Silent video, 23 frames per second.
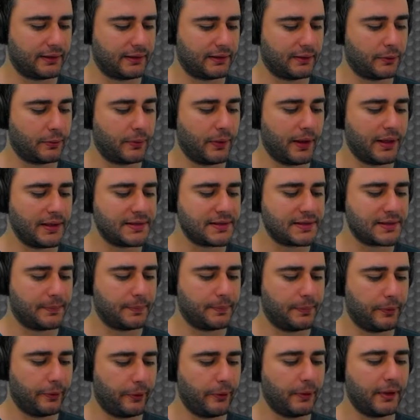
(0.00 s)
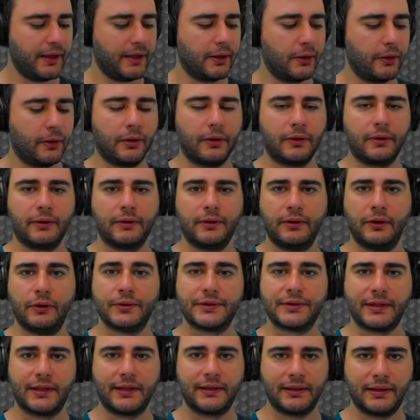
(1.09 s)
creates a polygon
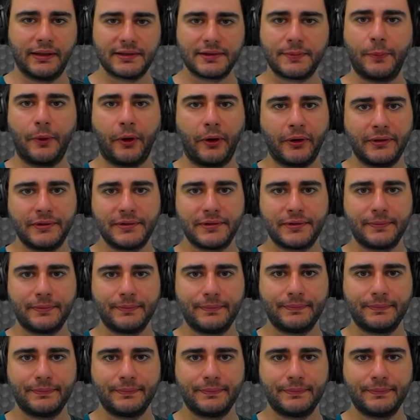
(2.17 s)
using these points.